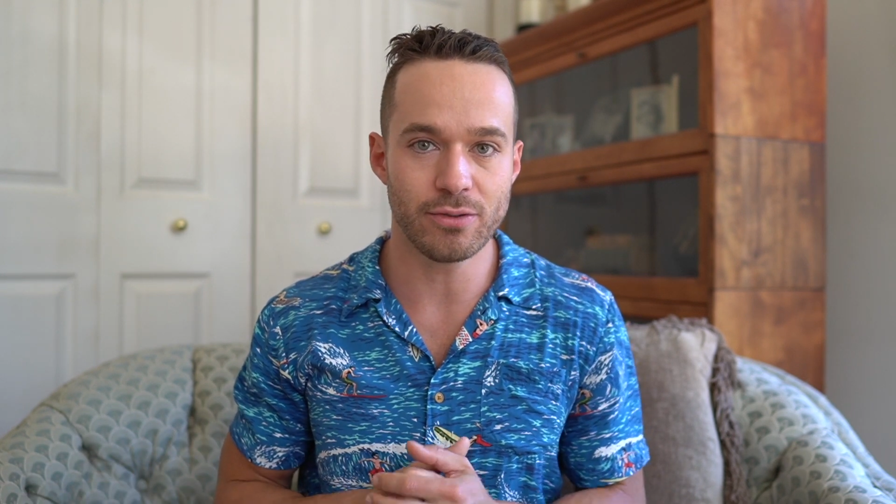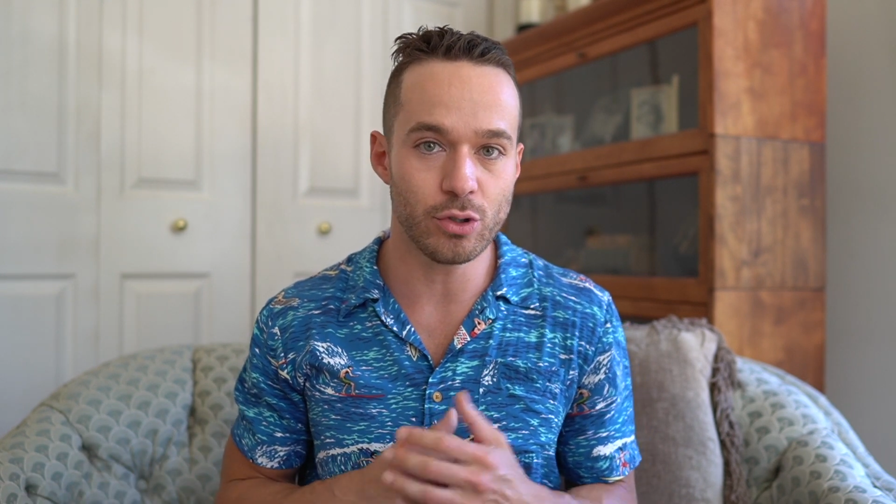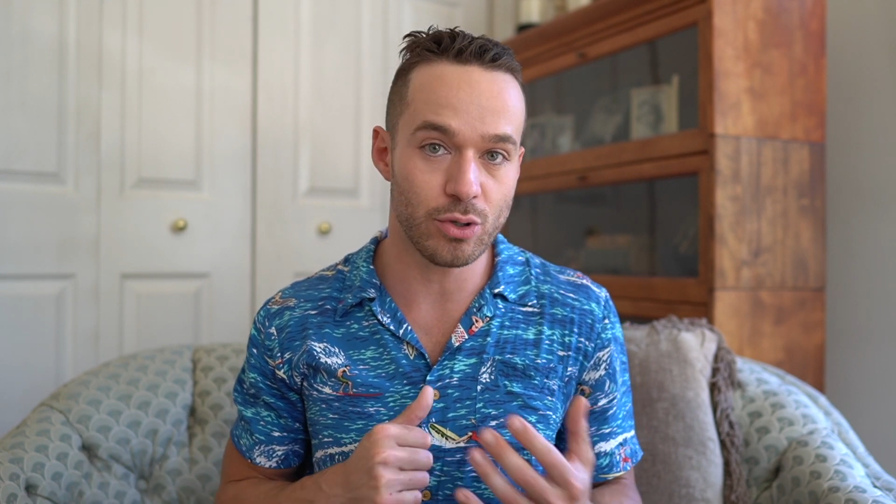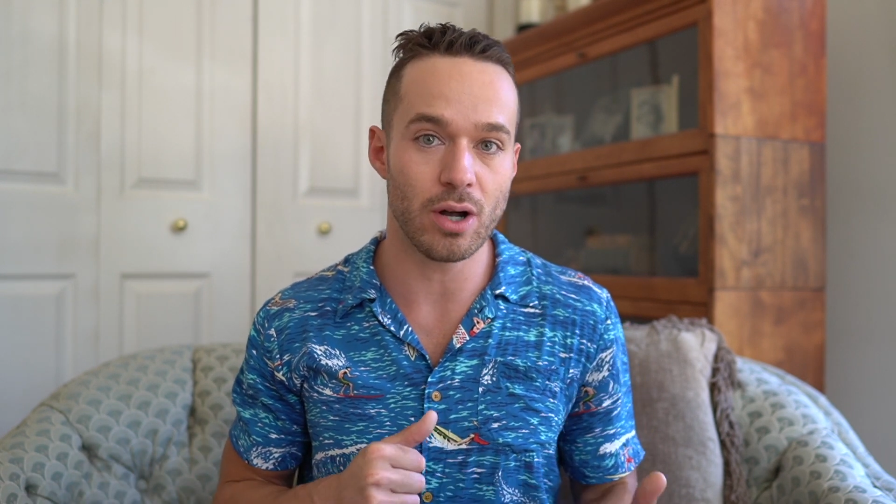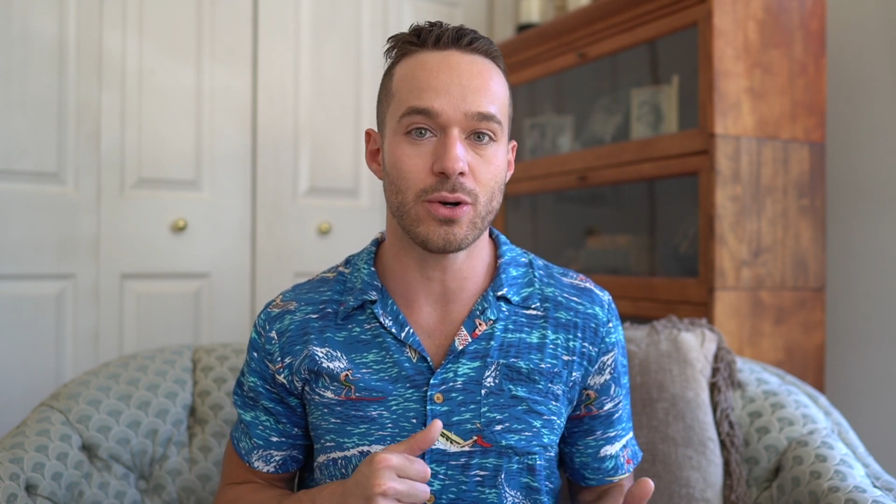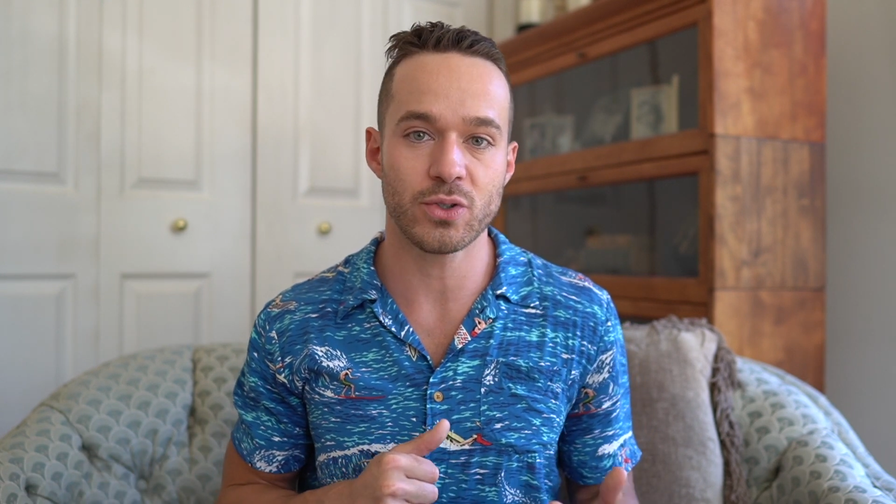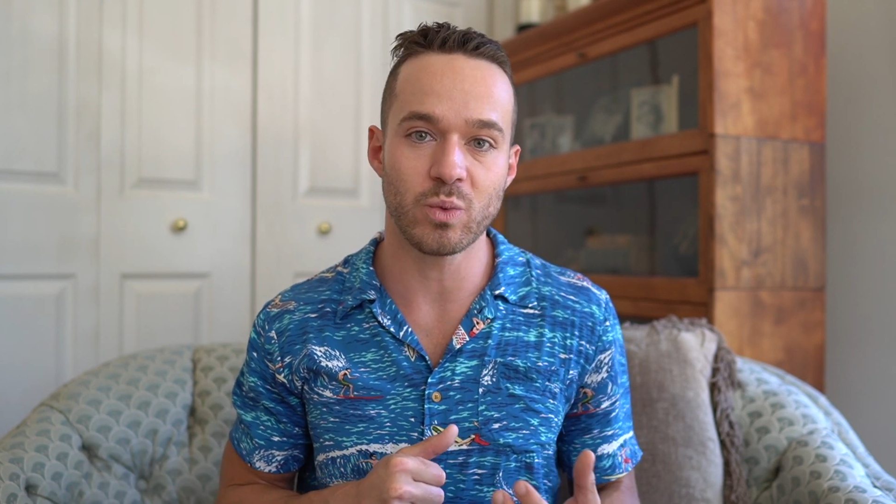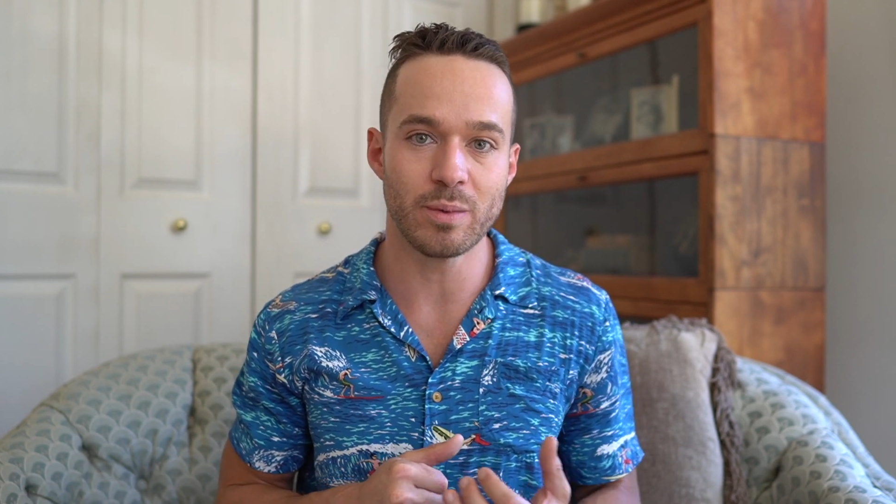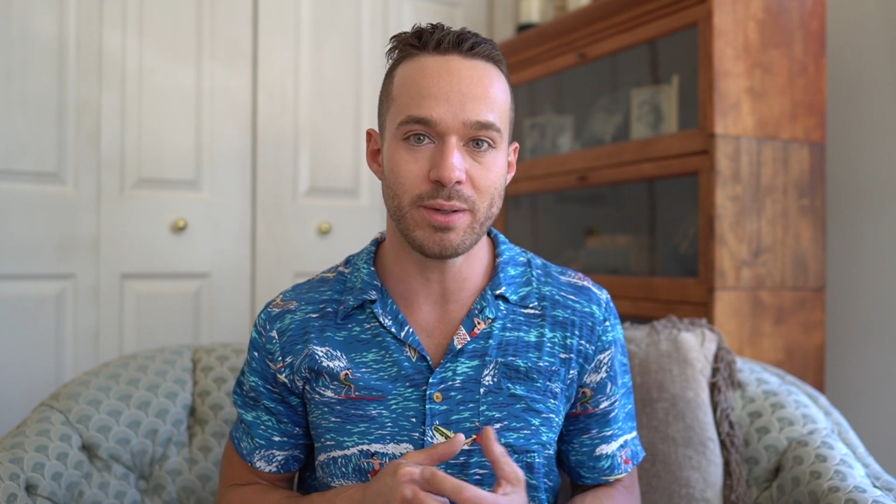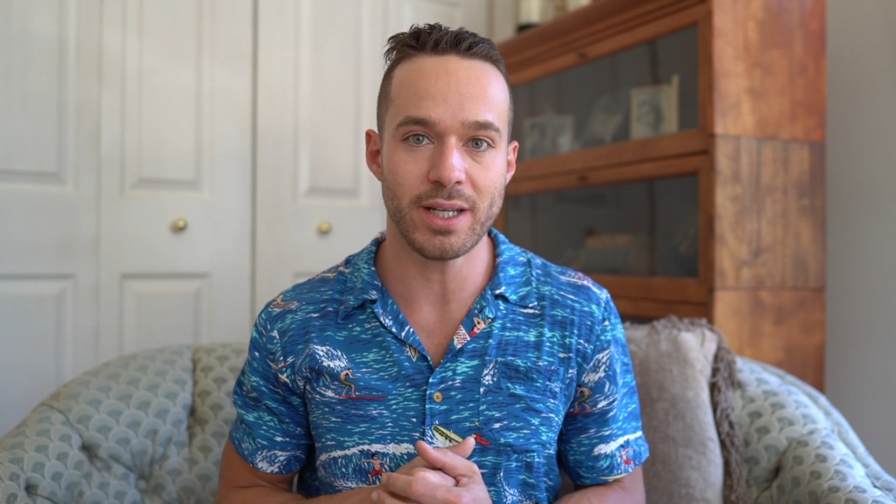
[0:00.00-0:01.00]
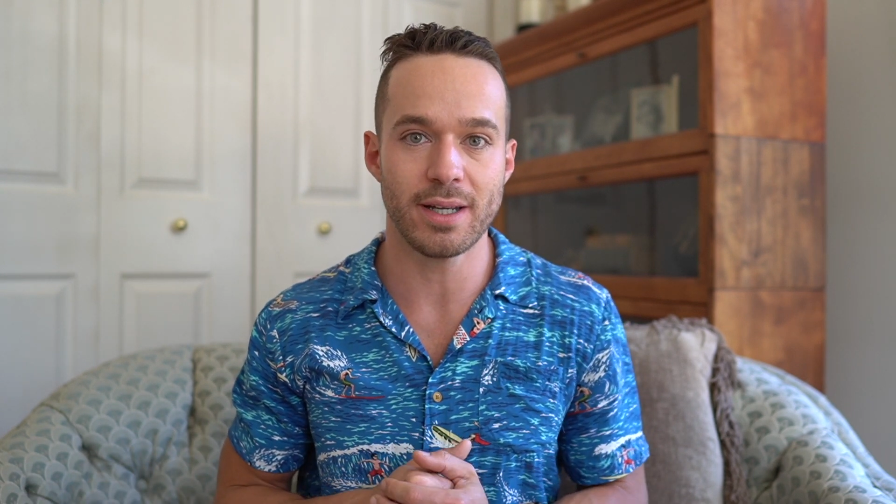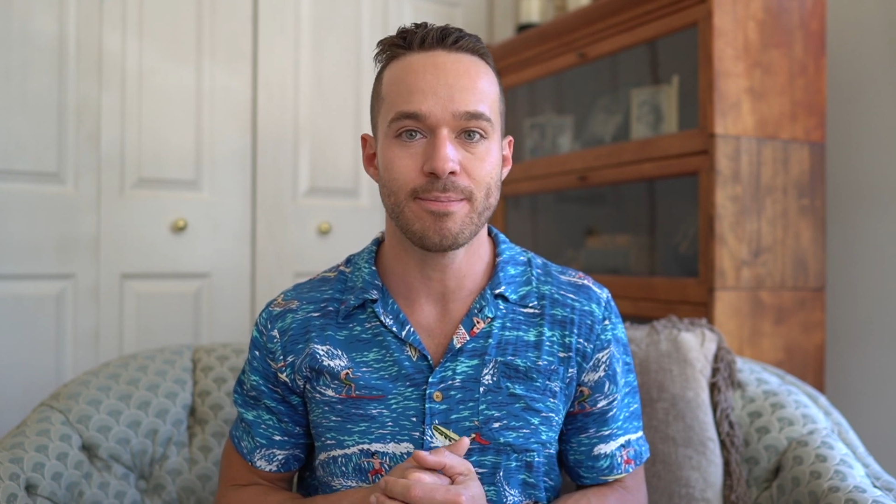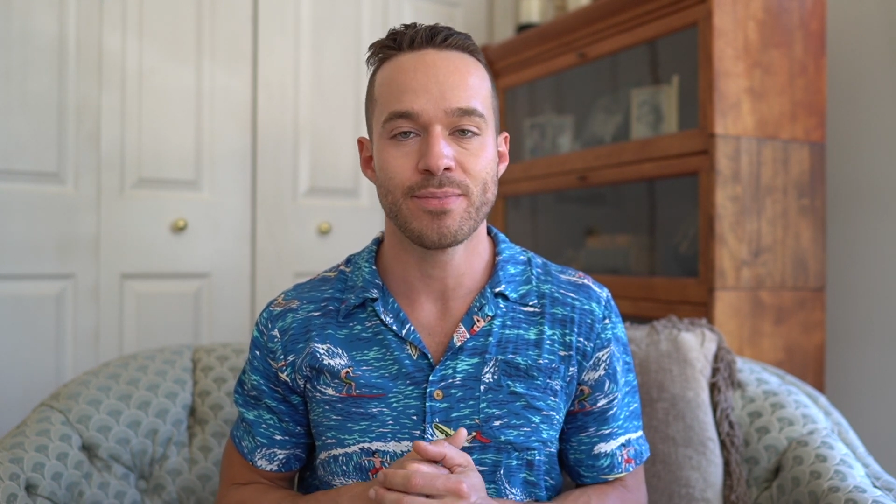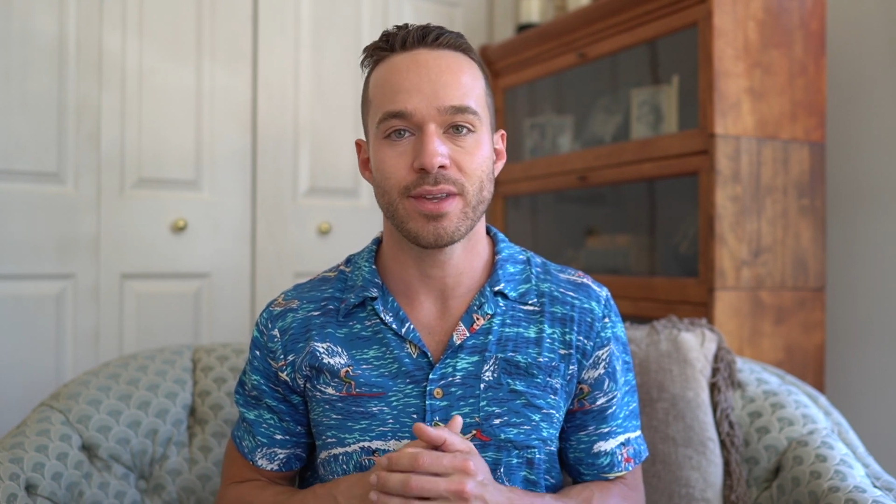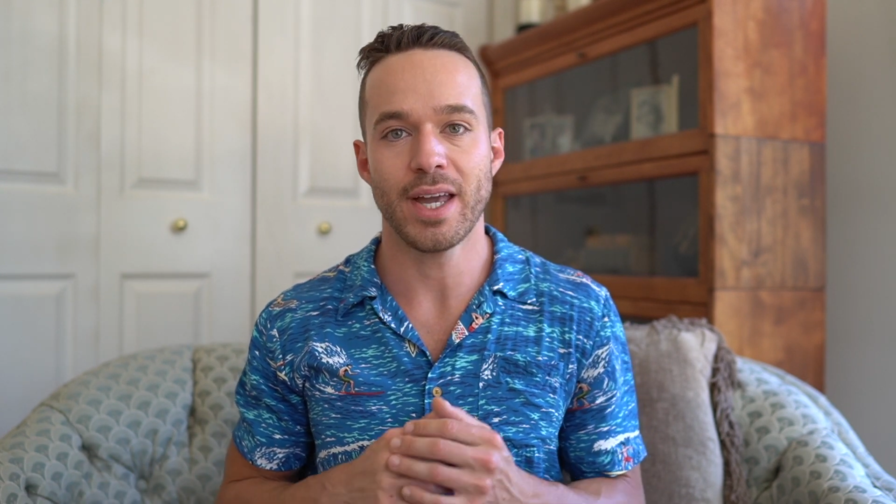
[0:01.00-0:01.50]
of glucose would be